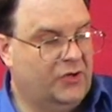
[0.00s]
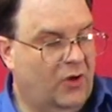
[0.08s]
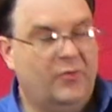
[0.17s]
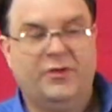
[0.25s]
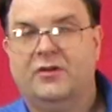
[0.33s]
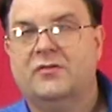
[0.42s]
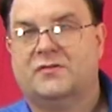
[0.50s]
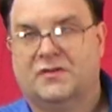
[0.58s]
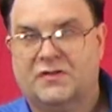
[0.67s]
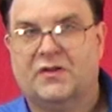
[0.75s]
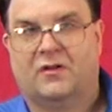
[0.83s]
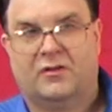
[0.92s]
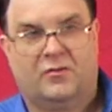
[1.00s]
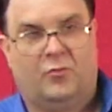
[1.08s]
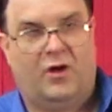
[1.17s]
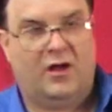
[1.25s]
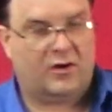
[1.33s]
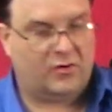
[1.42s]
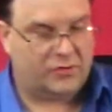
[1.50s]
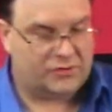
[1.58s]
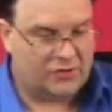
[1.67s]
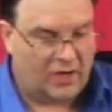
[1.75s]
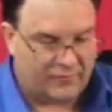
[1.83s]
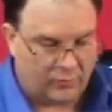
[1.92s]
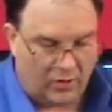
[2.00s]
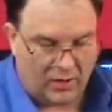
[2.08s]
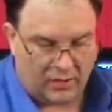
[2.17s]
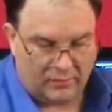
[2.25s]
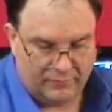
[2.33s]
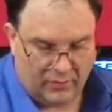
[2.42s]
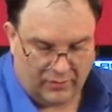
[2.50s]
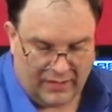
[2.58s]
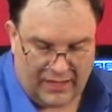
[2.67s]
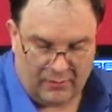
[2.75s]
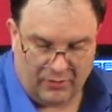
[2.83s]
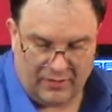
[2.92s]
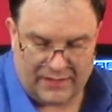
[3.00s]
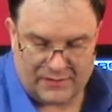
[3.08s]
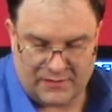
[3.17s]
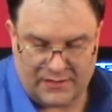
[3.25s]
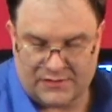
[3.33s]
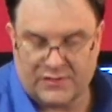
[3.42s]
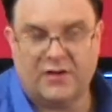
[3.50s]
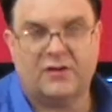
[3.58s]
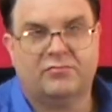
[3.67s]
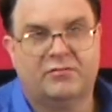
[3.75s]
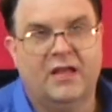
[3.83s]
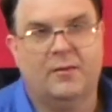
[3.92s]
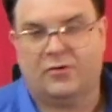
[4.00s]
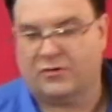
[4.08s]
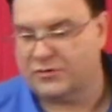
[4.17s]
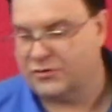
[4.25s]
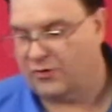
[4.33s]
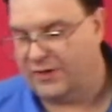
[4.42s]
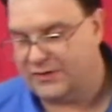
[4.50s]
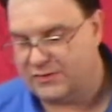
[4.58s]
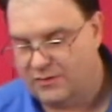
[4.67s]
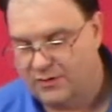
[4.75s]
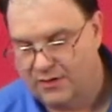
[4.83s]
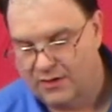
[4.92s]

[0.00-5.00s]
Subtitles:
don't use distilled water or soft water. Okay, well, that's their chemical choice.